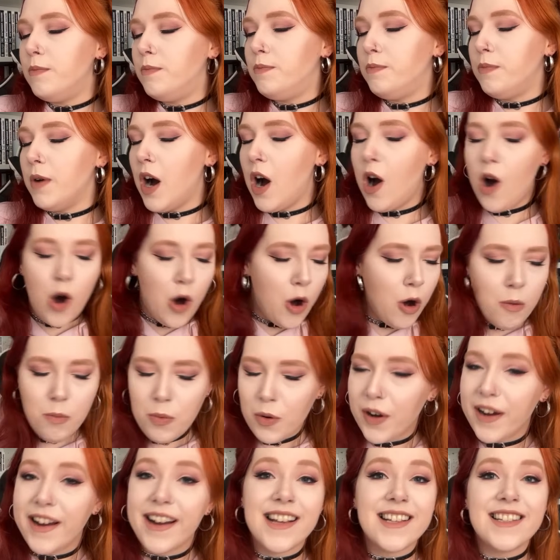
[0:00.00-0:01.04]
But oh
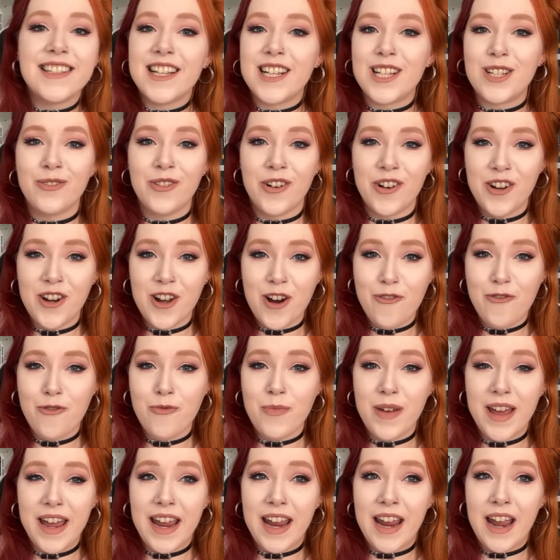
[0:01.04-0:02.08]
boy, is this one not for
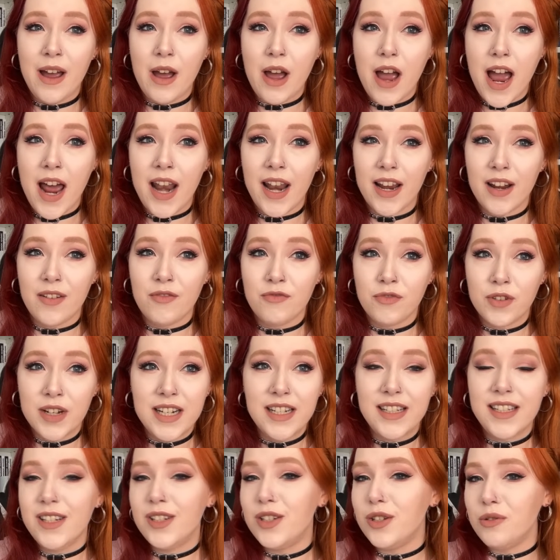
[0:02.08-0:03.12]
me, and I
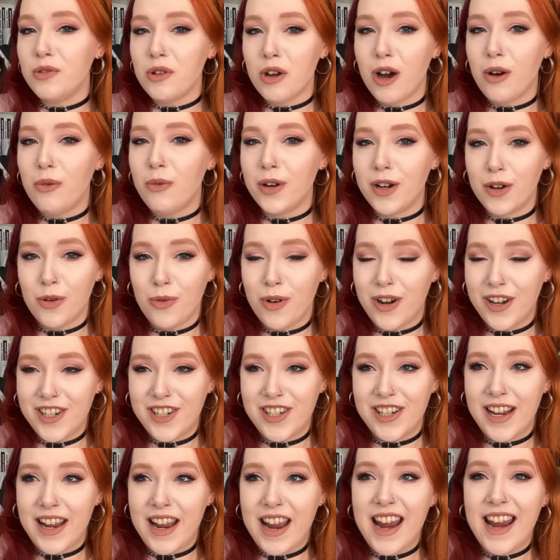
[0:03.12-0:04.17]
really do not want to
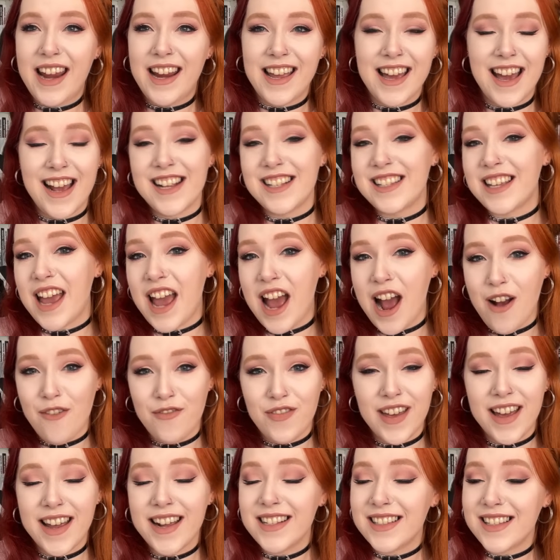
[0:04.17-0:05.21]
watch it in case I have
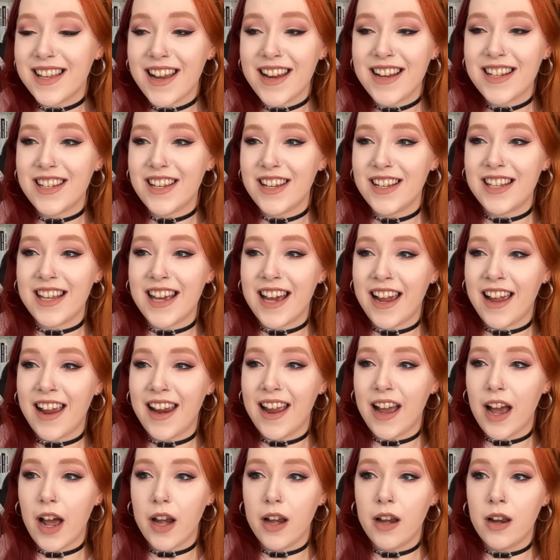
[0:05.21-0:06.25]
that anxiety attack
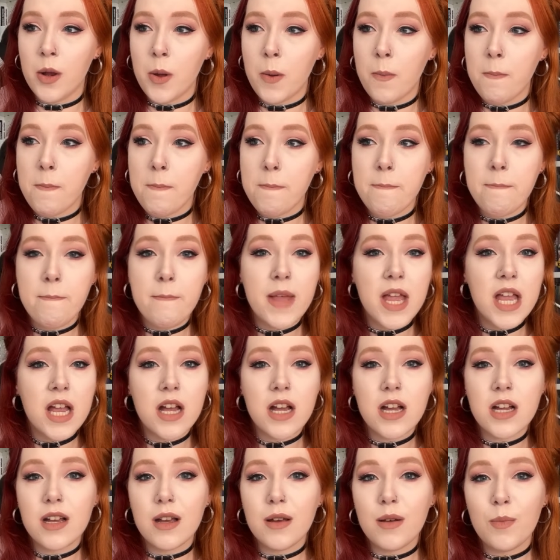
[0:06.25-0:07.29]
again.
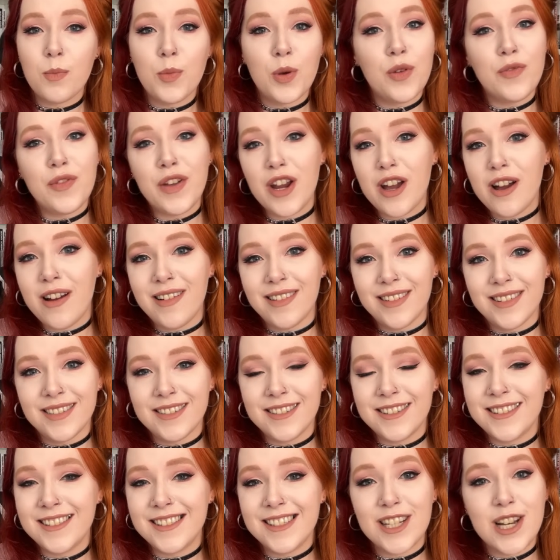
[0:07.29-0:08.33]
Moving
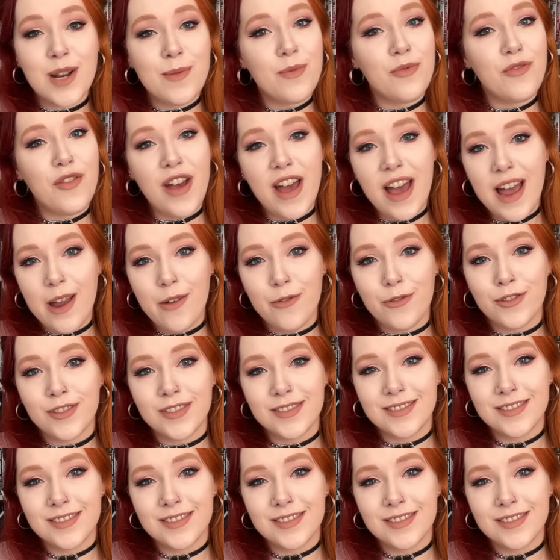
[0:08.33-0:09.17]
on to number 5.